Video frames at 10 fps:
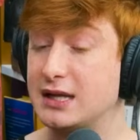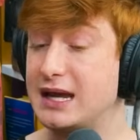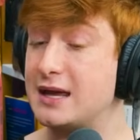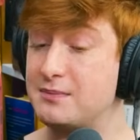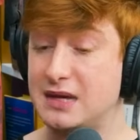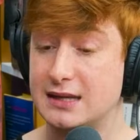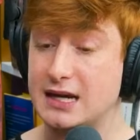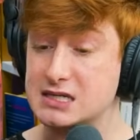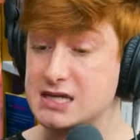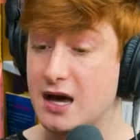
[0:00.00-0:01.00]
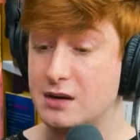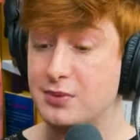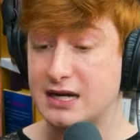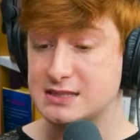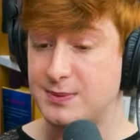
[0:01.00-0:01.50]
hit me like a ton of
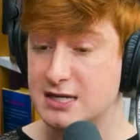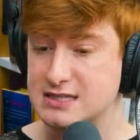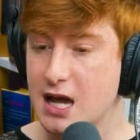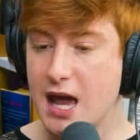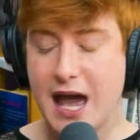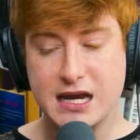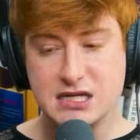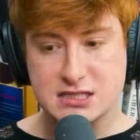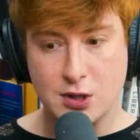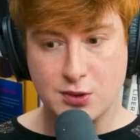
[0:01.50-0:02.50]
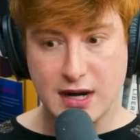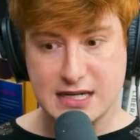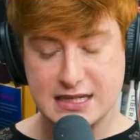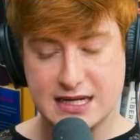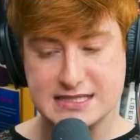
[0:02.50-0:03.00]
bricks and it's so
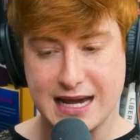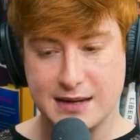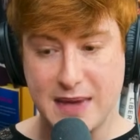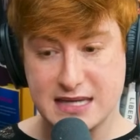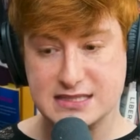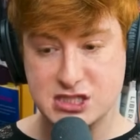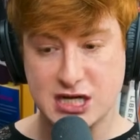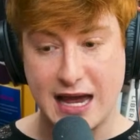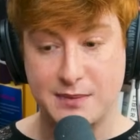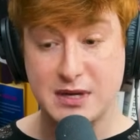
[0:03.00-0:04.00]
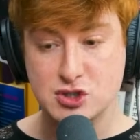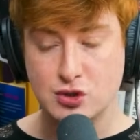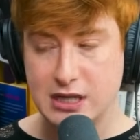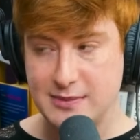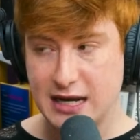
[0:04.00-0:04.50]
crazy because I had been
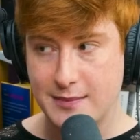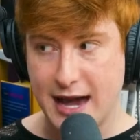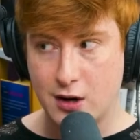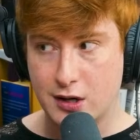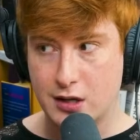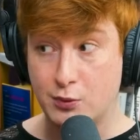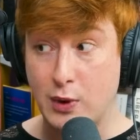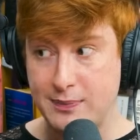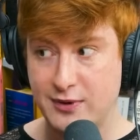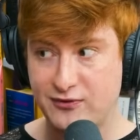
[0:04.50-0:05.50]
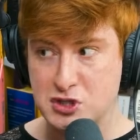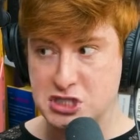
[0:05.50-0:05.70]
dreaming about her right before she